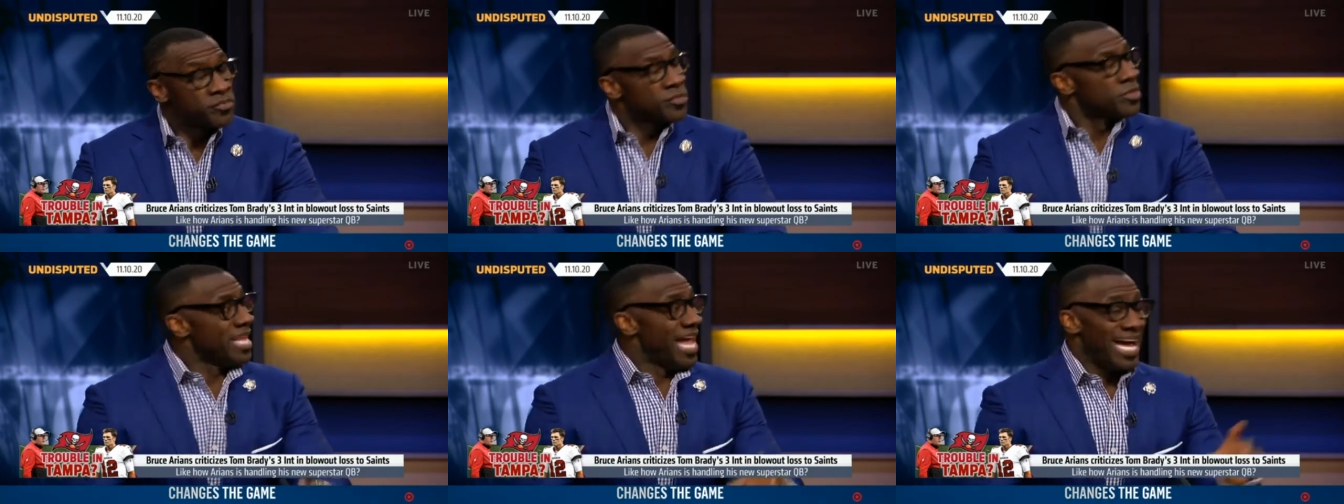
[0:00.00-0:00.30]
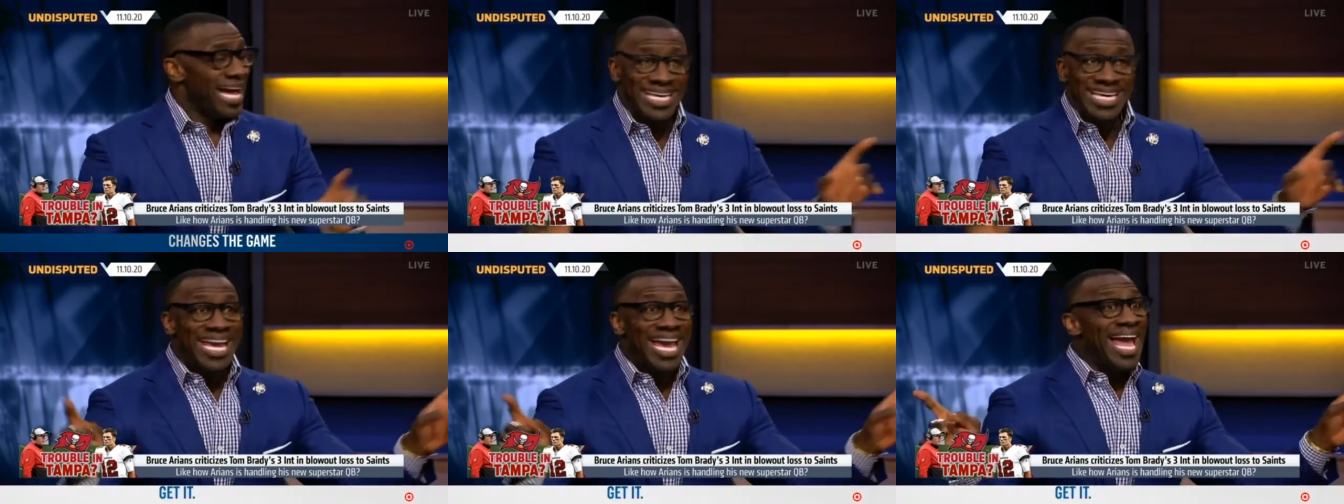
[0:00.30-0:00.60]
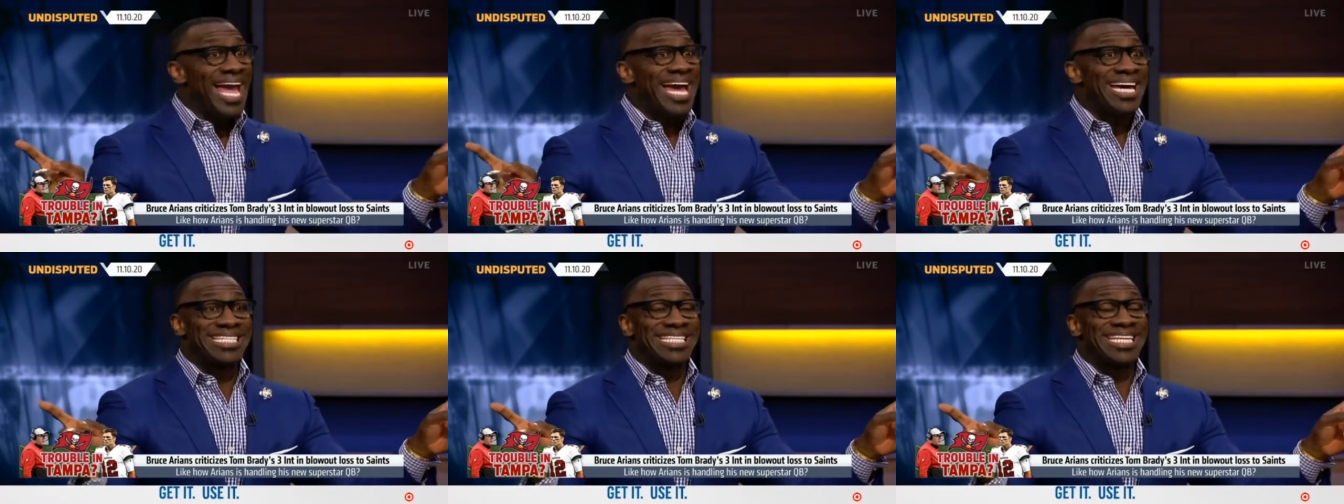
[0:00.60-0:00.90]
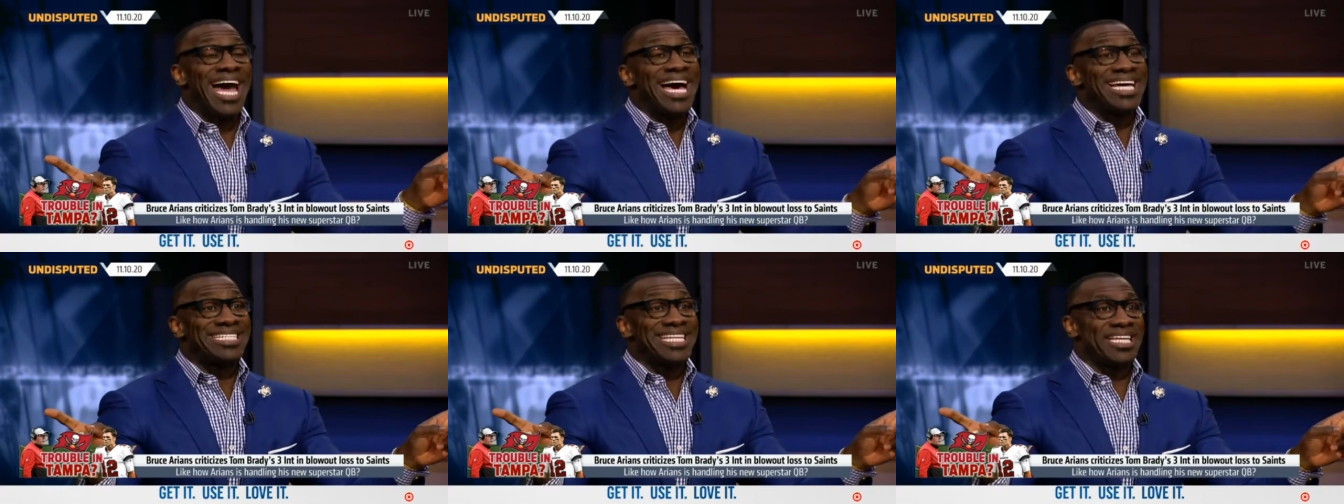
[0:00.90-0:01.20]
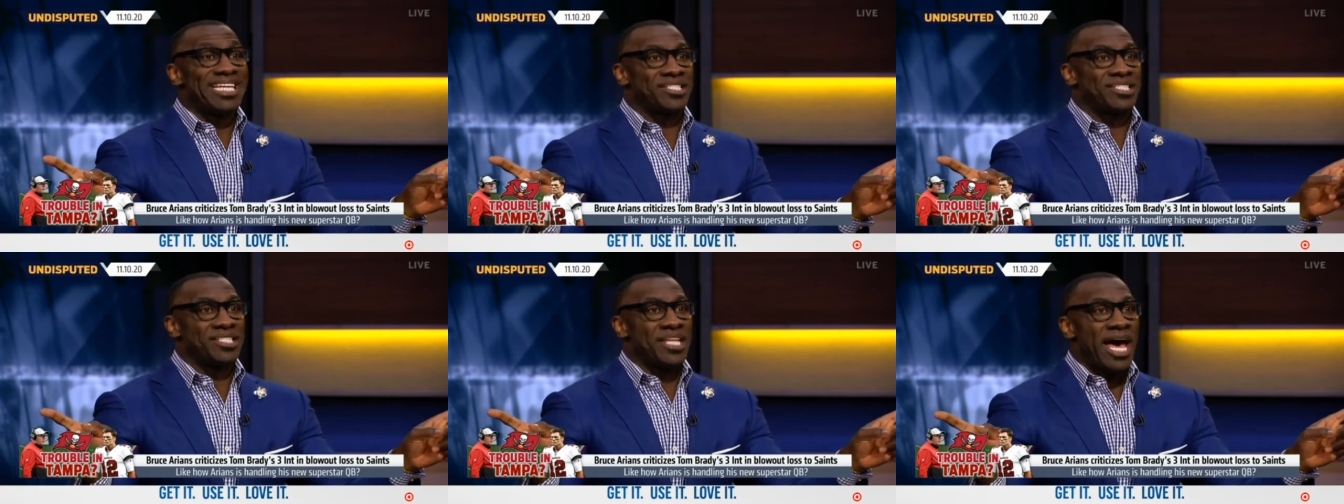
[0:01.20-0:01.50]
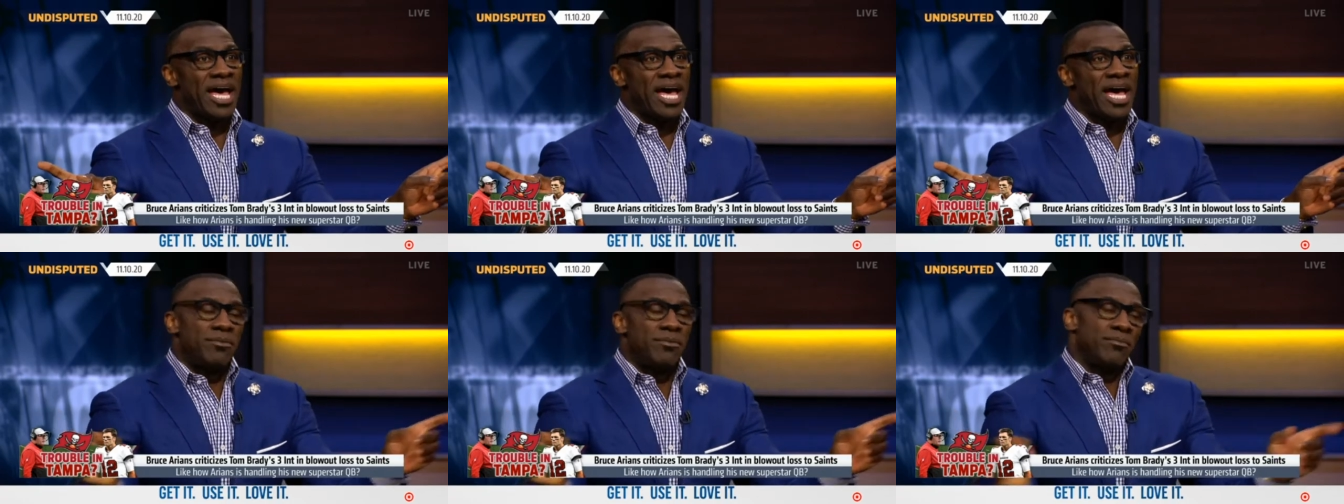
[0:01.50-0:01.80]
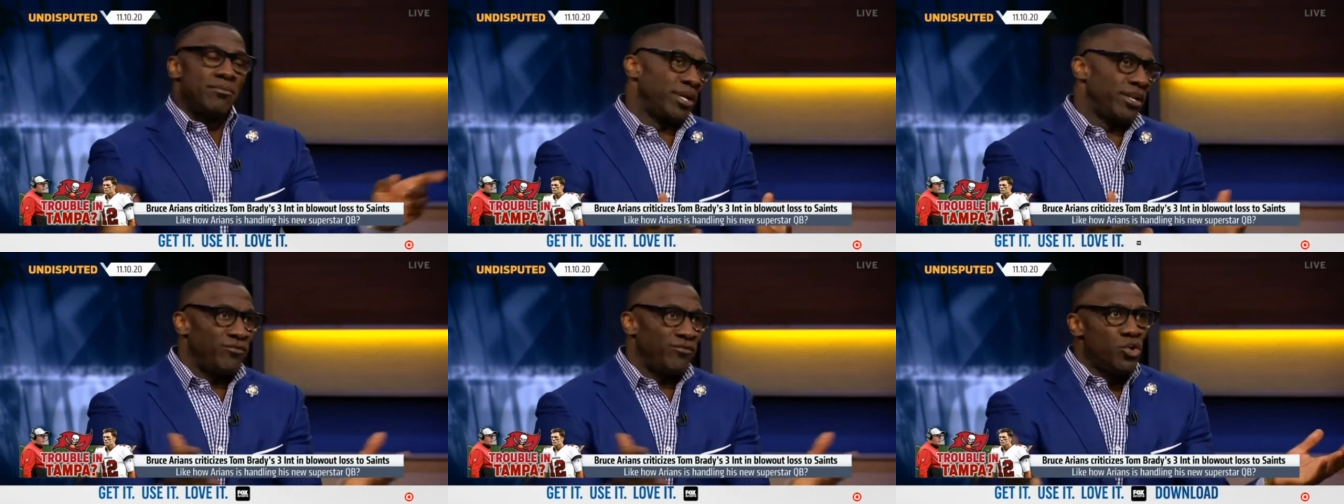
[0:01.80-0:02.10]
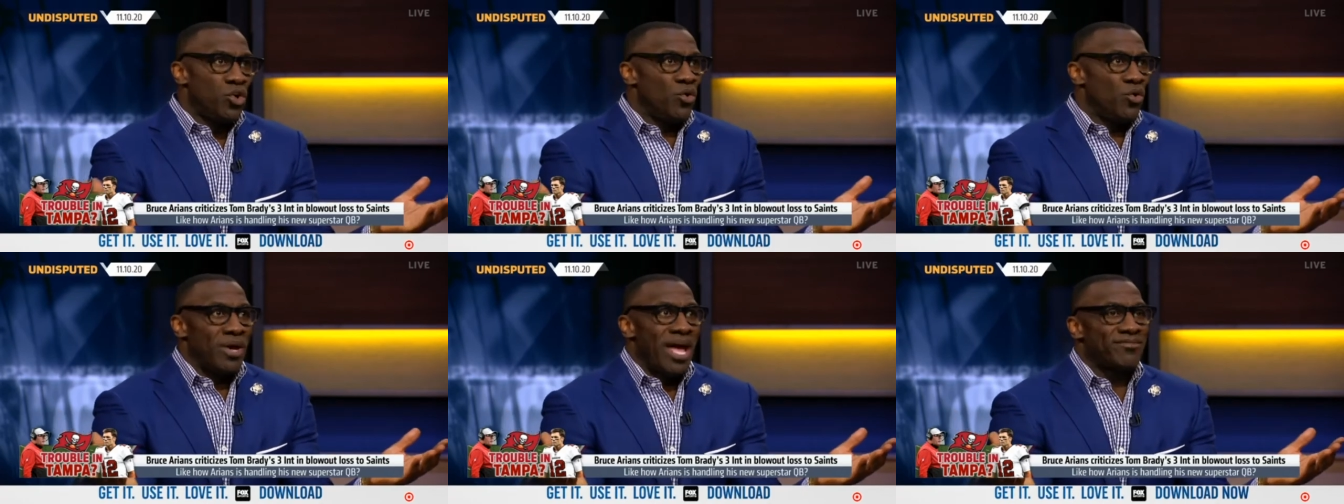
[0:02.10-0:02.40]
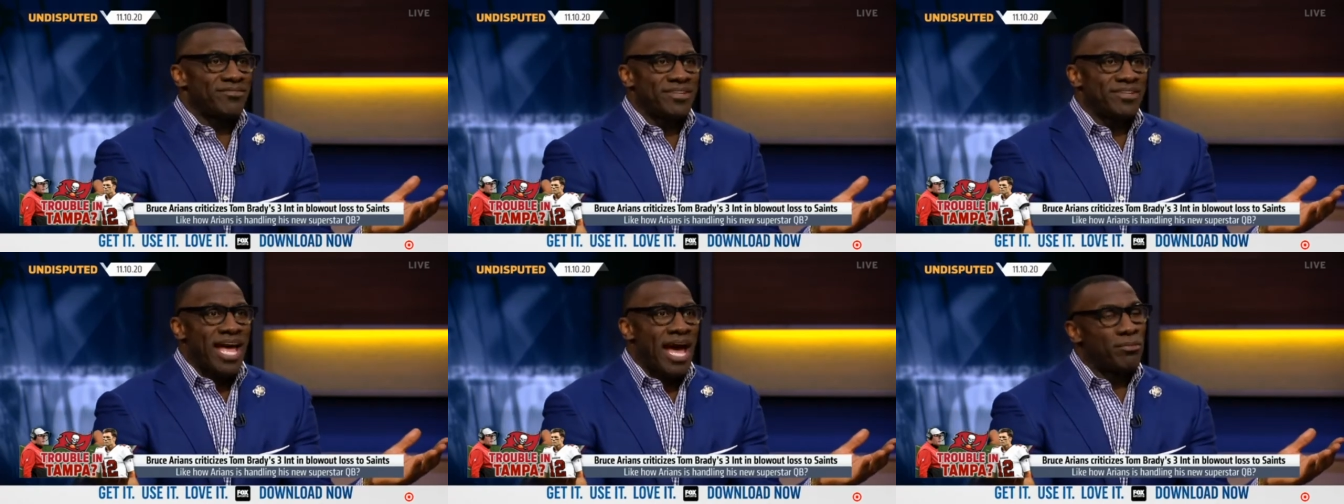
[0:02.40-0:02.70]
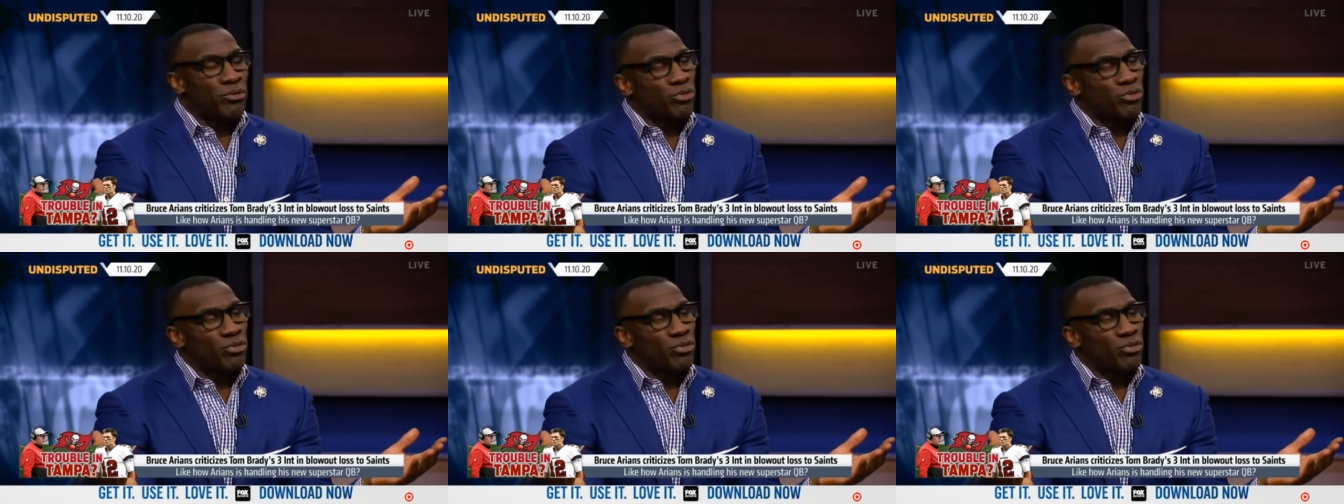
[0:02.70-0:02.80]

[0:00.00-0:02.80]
Now, he has guys outside, but if you don't have time